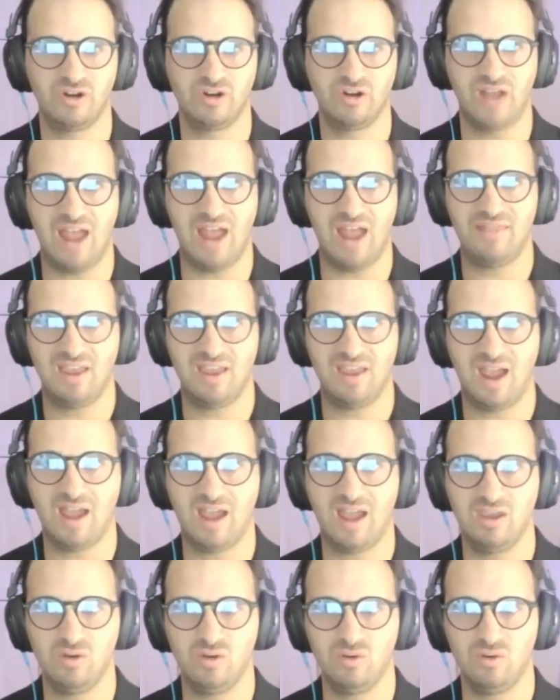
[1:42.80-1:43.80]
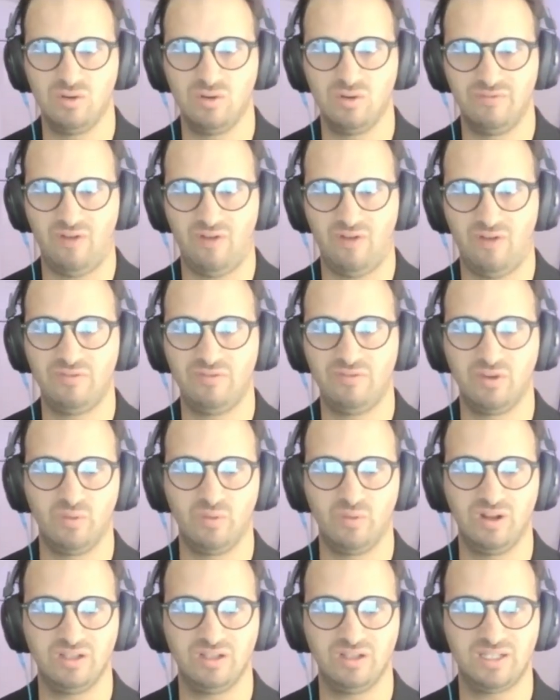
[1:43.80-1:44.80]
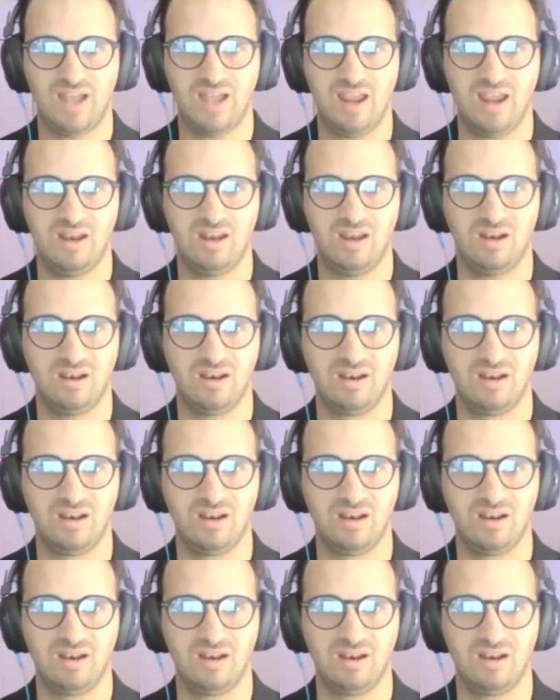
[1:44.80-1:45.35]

your dad that got you involved in real estate?